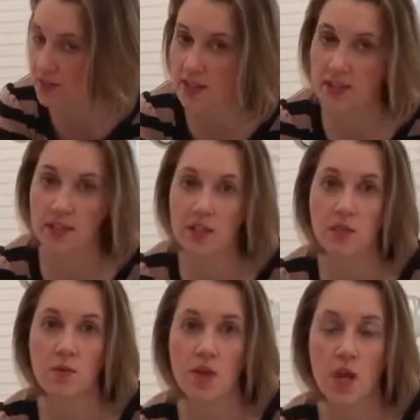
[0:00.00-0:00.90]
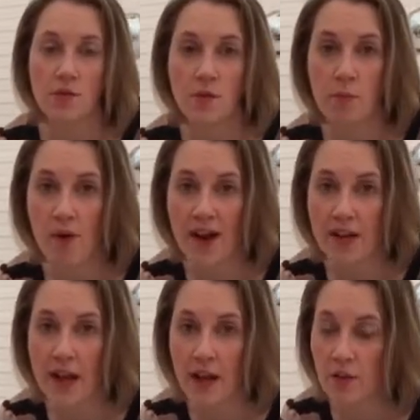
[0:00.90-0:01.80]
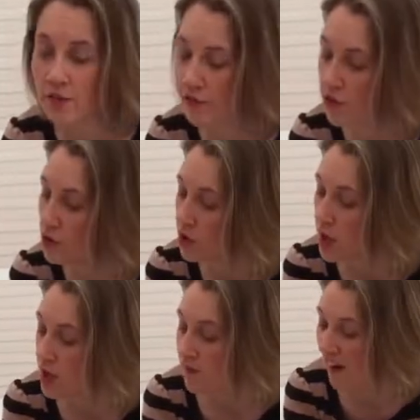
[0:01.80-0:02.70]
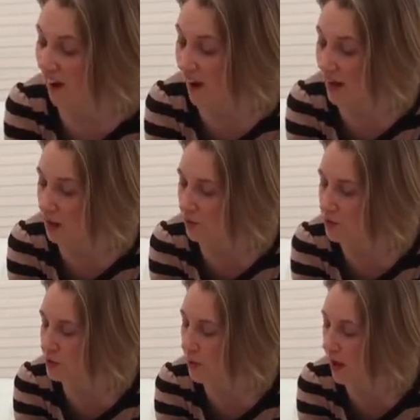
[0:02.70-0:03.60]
fantastic, as we know, for brain health, for eye health as